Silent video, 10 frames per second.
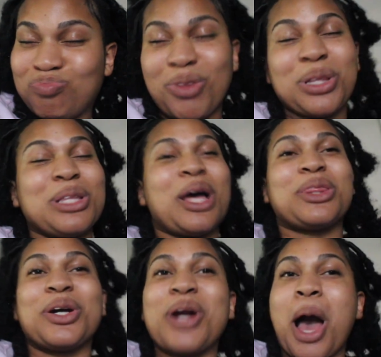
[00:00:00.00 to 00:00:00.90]
I think
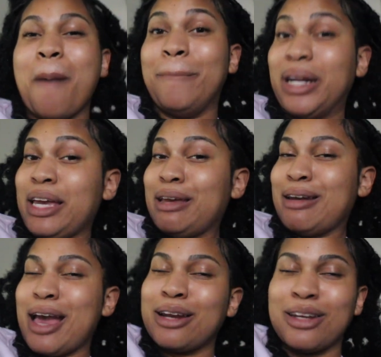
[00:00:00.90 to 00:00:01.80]
that third eye
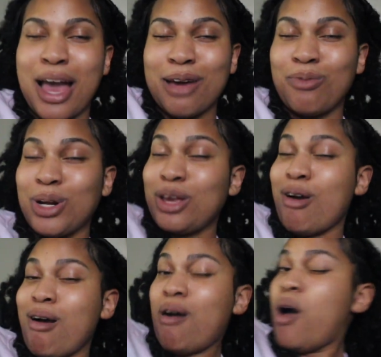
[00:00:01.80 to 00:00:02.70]
blinking at, at one of
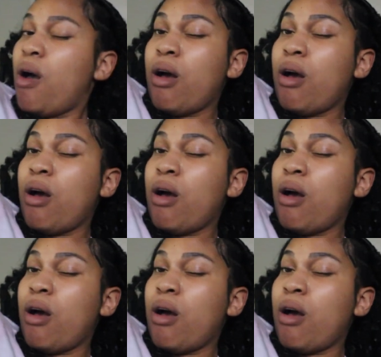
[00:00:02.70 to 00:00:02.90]
y'all.